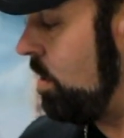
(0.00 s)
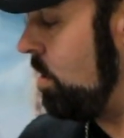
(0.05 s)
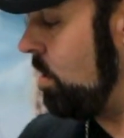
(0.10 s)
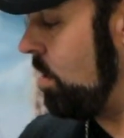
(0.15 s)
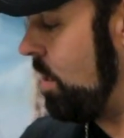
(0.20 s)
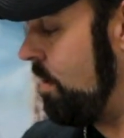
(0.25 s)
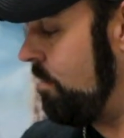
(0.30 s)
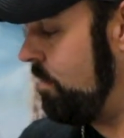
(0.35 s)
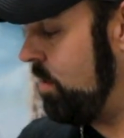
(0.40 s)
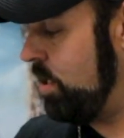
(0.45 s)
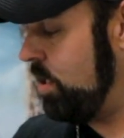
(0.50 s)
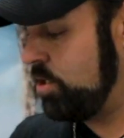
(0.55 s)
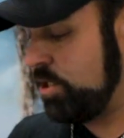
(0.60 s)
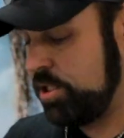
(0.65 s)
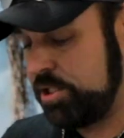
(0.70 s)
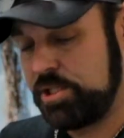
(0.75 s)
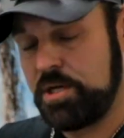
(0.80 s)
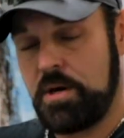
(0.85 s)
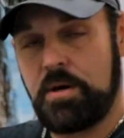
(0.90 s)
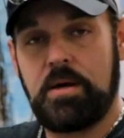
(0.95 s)
let me
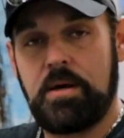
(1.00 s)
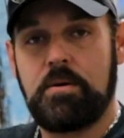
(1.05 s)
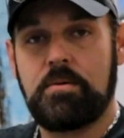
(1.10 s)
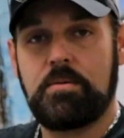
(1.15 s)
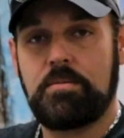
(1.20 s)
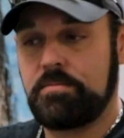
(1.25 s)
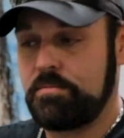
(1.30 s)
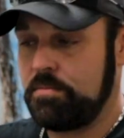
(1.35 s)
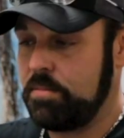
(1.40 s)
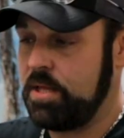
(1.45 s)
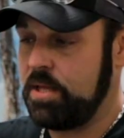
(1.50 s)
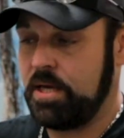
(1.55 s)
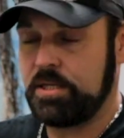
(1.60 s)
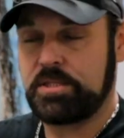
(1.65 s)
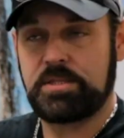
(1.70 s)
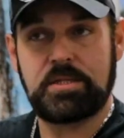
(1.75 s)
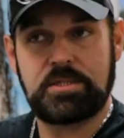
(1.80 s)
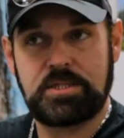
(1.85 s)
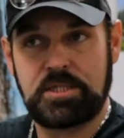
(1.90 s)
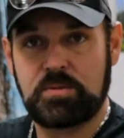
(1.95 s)
just show you
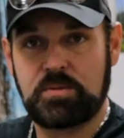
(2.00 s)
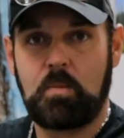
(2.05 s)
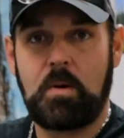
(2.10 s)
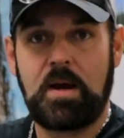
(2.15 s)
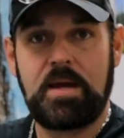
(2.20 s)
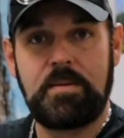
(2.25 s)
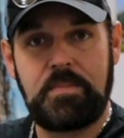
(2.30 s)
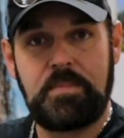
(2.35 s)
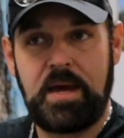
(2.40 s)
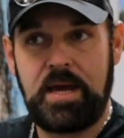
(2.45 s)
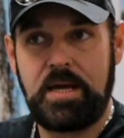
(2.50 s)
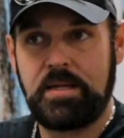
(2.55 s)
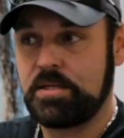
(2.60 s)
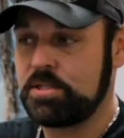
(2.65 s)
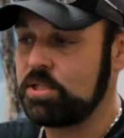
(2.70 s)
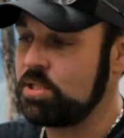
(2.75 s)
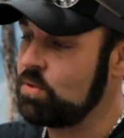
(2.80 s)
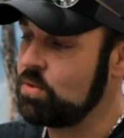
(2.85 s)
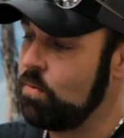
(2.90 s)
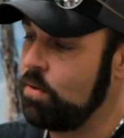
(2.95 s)
this. This is white paint.
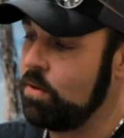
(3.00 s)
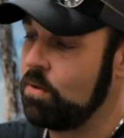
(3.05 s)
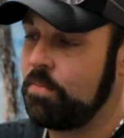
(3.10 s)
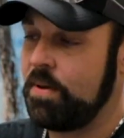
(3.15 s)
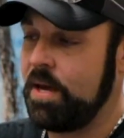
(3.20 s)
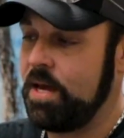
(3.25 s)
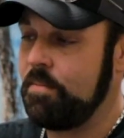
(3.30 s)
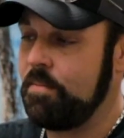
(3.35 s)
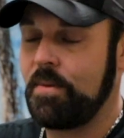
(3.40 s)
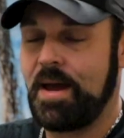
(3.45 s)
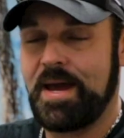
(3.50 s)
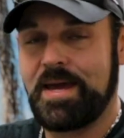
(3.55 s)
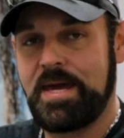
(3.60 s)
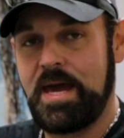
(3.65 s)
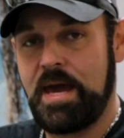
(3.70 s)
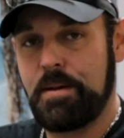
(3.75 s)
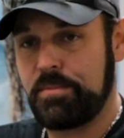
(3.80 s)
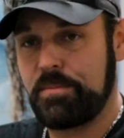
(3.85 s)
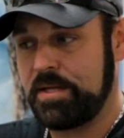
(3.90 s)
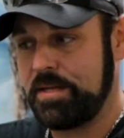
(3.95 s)
This is oil paint by
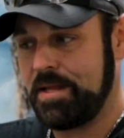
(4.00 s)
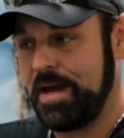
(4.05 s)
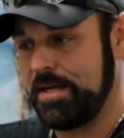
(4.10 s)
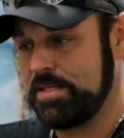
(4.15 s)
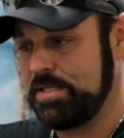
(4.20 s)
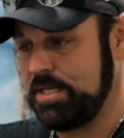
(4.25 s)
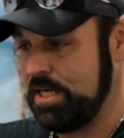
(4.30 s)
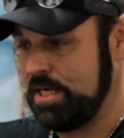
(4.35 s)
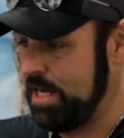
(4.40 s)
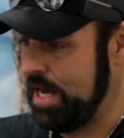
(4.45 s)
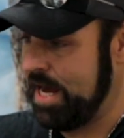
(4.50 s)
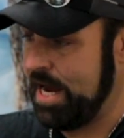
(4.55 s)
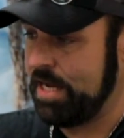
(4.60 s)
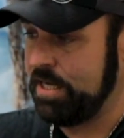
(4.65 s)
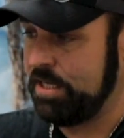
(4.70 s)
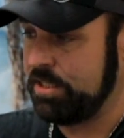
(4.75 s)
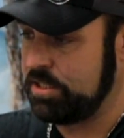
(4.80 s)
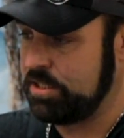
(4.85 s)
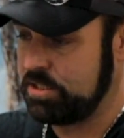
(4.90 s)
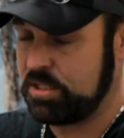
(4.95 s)
Gamblin.
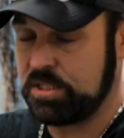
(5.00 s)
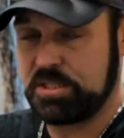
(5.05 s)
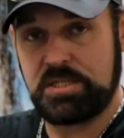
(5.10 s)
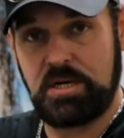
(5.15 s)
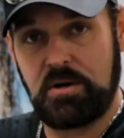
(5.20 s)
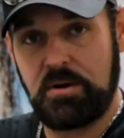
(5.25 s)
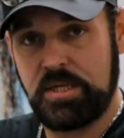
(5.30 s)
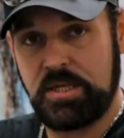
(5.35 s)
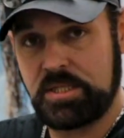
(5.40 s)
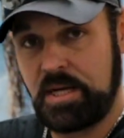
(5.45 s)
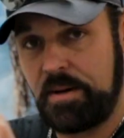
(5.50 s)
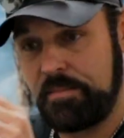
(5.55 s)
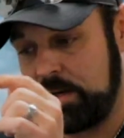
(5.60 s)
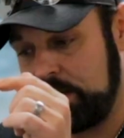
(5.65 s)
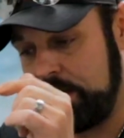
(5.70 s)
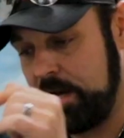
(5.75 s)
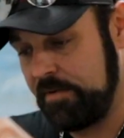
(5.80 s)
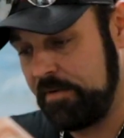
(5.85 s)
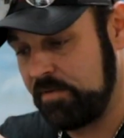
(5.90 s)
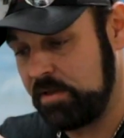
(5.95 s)
1980s is the series. I'm
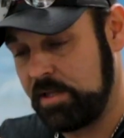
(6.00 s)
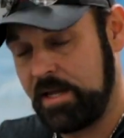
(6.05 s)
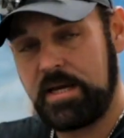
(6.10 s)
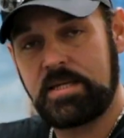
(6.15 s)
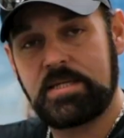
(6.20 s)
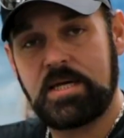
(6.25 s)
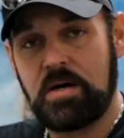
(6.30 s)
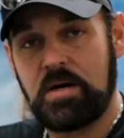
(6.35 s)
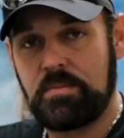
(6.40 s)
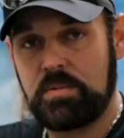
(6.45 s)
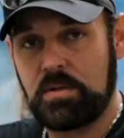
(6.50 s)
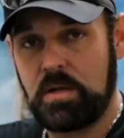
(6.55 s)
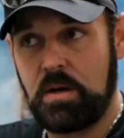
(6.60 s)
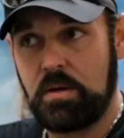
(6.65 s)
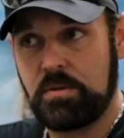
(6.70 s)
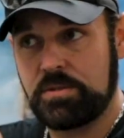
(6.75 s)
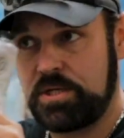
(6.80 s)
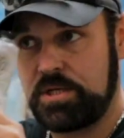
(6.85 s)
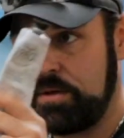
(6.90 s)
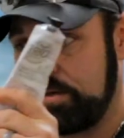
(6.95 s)
going to have a link down
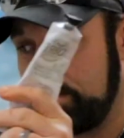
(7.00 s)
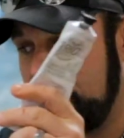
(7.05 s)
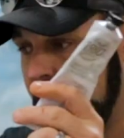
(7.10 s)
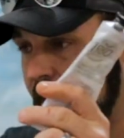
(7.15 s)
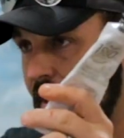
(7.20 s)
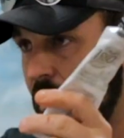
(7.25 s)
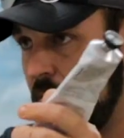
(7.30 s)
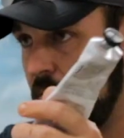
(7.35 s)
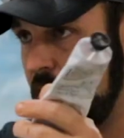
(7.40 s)
below so you can head